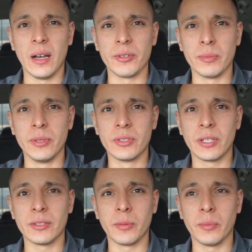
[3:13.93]

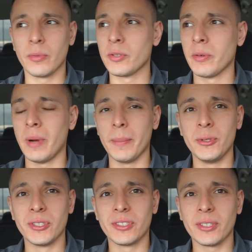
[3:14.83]
music, some of my
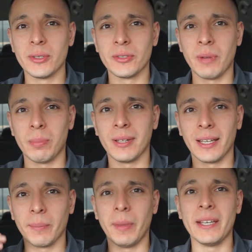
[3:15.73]
music skills, my
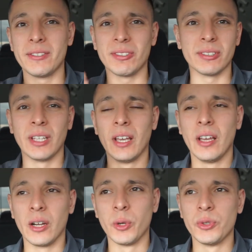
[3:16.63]
playing bass and
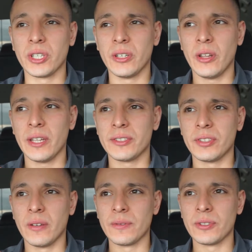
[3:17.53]
acoustic and all that
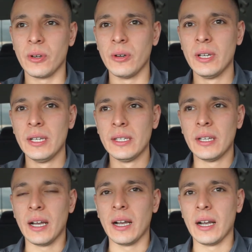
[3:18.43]
stuff. So
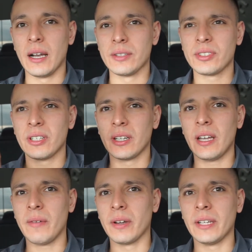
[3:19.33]
just going to
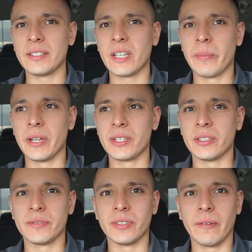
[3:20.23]
have a nice combination
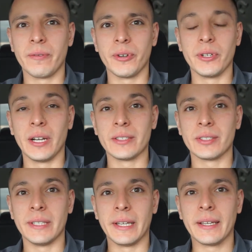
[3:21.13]
of stuff for you guys
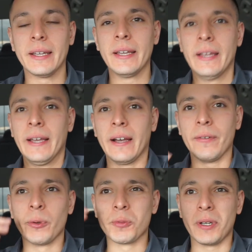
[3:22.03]
today.
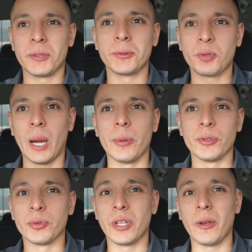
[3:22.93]
Those are my subscribers,
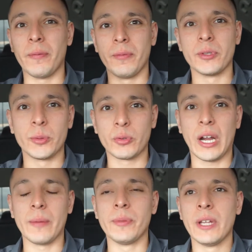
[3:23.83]
those who have
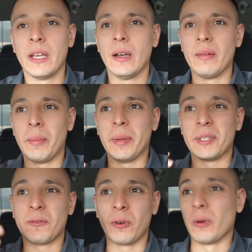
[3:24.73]
subscribed. Maybe
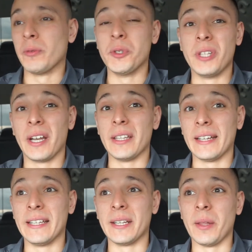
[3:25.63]
it's for a review that I
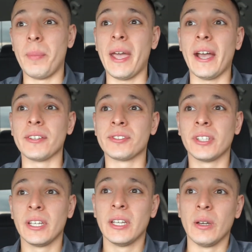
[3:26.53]
did in the past,
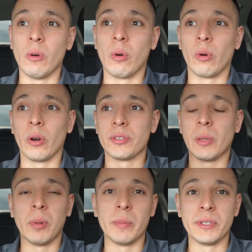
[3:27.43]
or
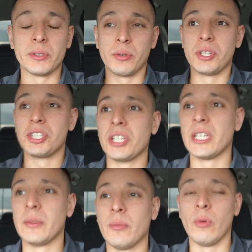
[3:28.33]
supplements, or the
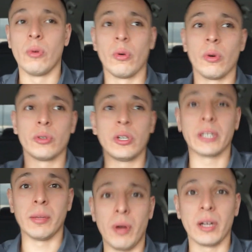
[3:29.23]
gym, or
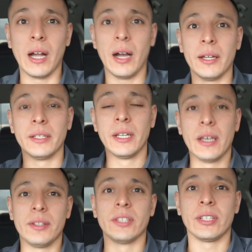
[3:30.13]
talking about God,
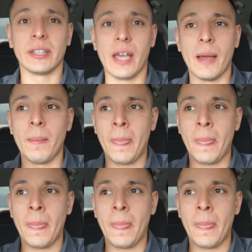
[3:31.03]
things like that.